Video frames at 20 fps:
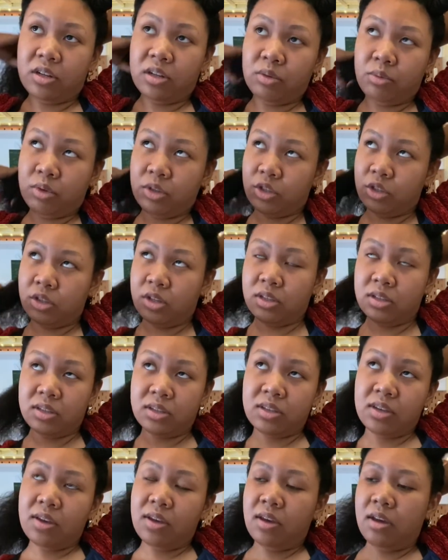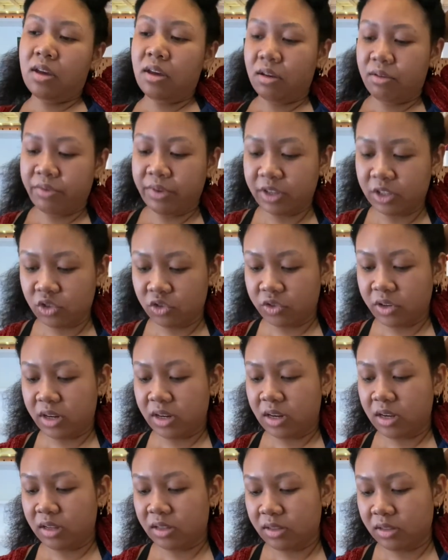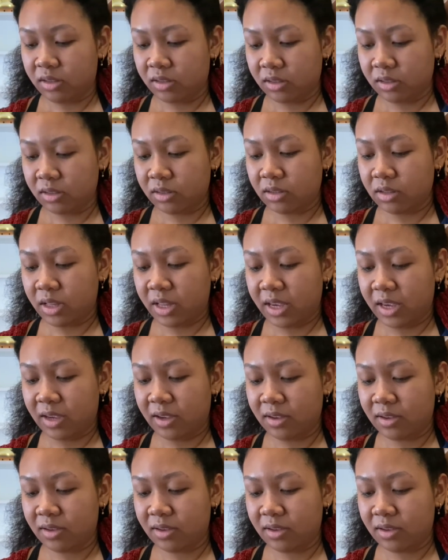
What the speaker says: it was just frustrating. Like,